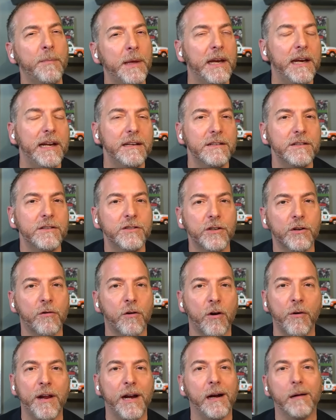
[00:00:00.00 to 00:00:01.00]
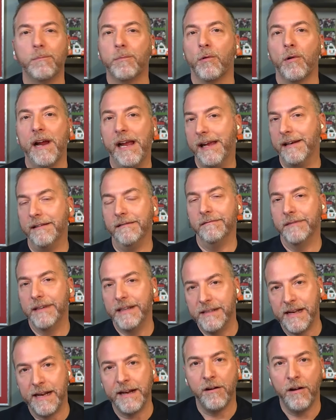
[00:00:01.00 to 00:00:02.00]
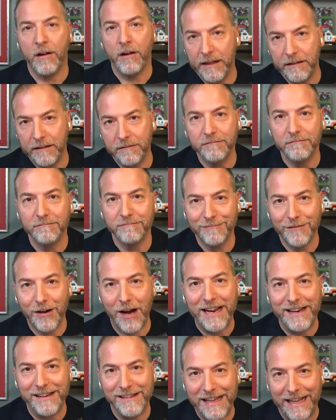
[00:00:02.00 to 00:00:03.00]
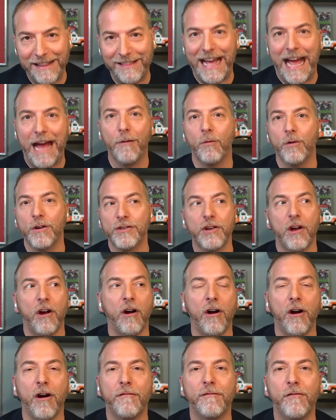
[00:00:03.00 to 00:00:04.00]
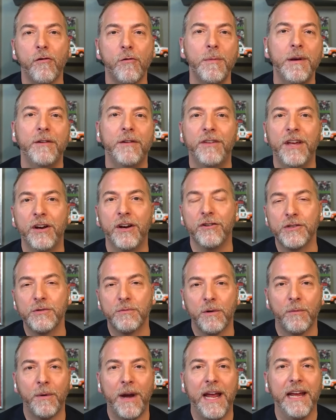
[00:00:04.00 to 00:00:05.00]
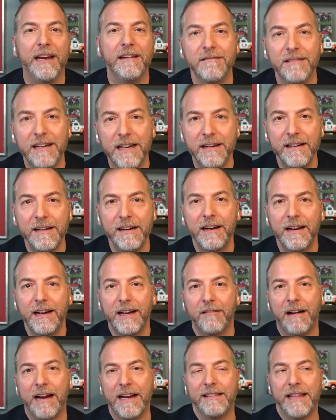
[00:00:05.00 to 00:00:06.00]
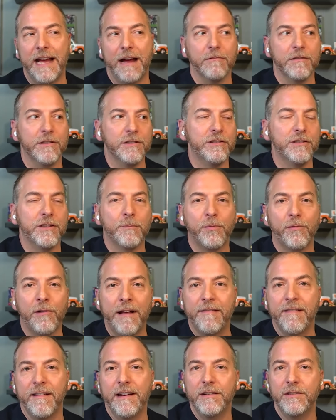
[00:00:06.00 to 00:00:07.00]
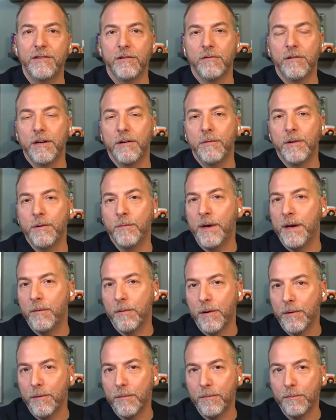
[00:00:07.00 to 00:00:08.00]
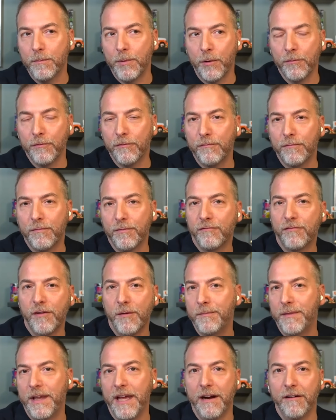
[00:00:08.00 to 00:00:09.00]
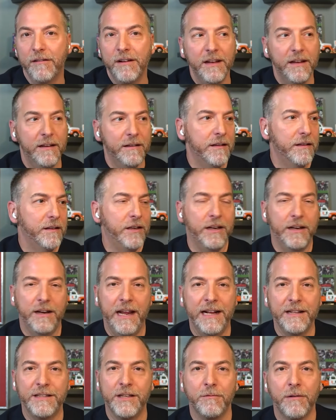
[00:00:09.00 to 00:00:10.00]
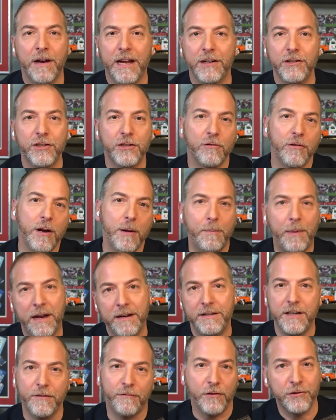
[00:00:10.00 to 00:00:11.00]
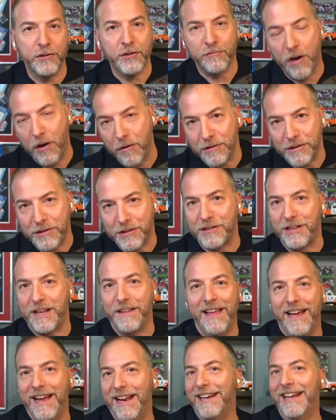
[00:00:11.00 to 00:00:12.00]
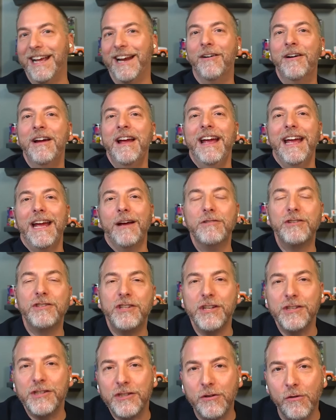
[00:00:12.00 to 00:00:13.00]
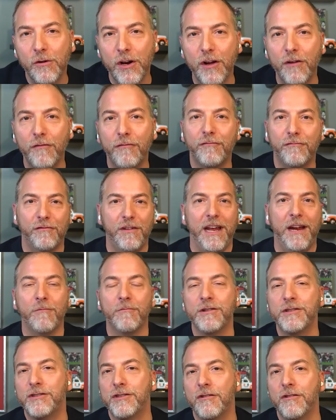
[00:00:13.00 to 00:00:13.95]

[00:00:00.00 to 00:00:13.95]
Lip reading: it to growing up Reagan, as I call it, right? That was our formative years were Reagan, right? That was the president during when we were both from, you had Nancy Reagan showing up on different strokes. And then, it was just sort of, it was